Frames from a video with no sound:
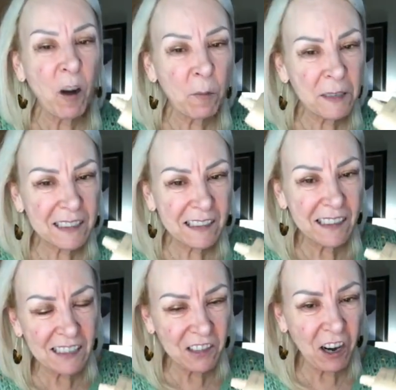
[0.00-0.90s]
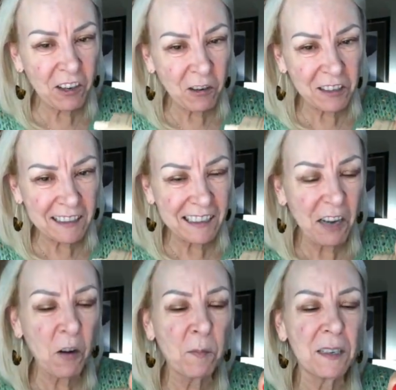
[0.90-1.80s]
I hope it's, it's not Gordon.
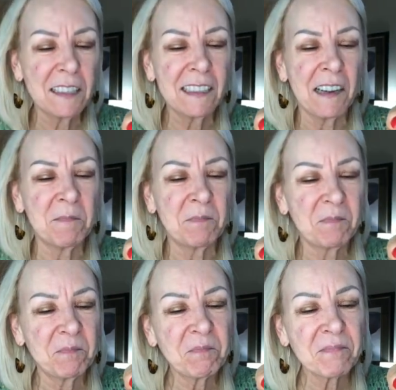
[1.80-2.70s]
I hope it's, um,